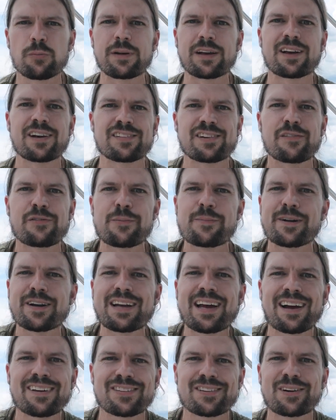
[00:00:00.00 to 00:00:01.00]
because
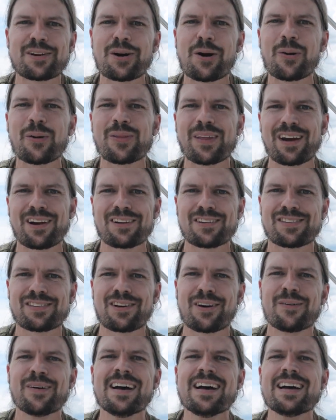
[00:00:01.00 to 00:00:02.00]
everybody has to go there.
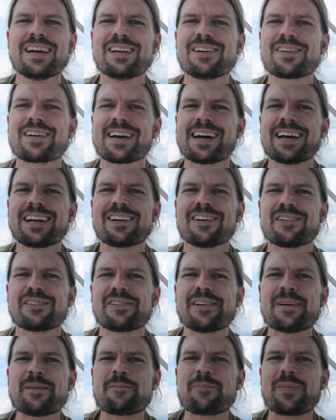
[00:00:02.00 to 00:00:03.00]
So you kind of
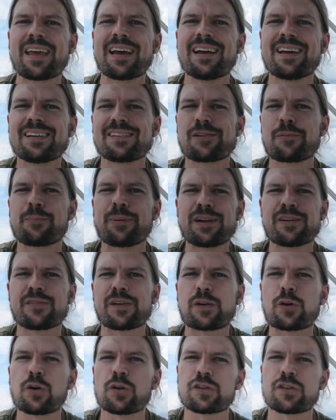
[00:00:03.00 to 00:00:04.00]
it's a bit of
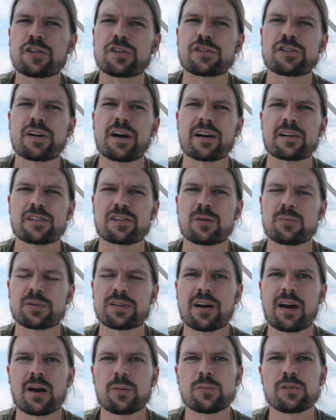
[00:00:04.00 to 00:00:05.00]
a culture shock
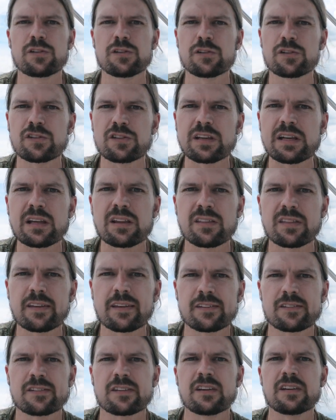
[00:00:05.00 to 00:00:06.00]
sometimes. You see,
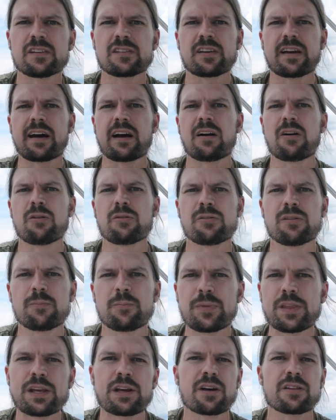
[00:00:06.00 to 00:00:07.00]
this is how
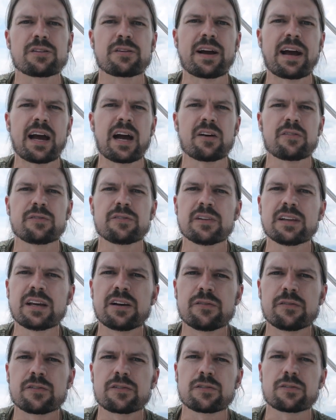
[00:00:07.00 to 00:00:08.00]
the other half
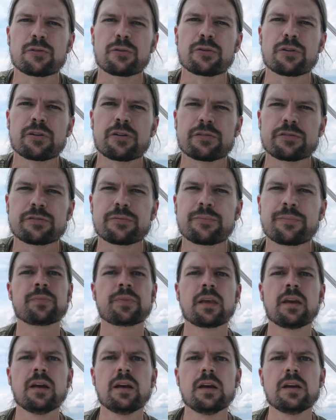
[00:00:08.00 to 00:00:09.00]
lives, sort of.
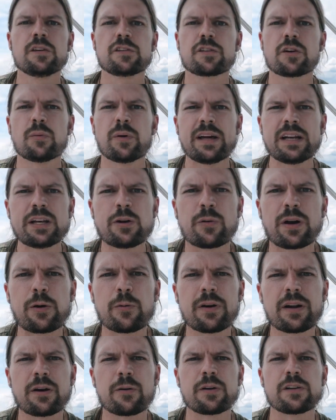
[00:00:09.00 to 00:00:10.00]
So anyway,
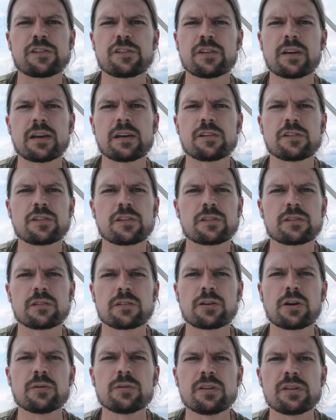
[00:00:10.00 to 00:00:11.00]
what I would say is just
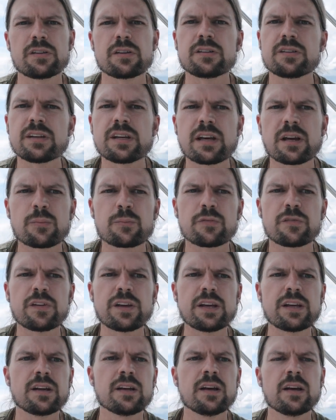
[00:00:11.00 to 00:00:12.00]
go to the
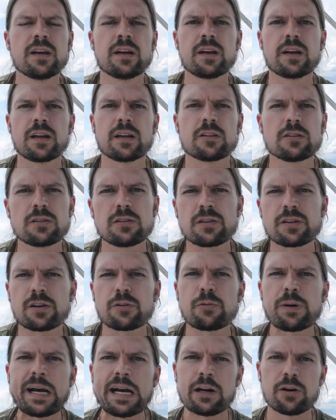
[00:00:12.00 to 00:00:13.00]
DMV and look
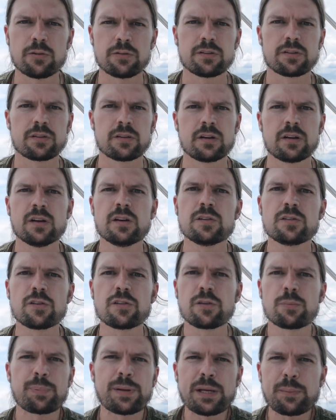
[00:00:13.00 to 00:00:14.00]
around
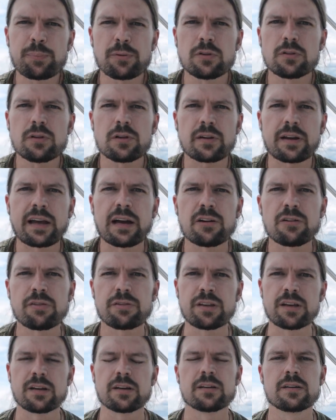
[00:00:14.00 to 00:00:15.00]
do the people look
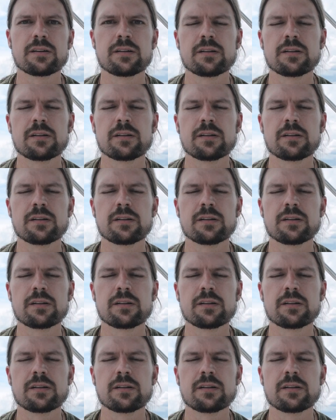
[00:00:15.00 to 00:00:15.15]
healthy?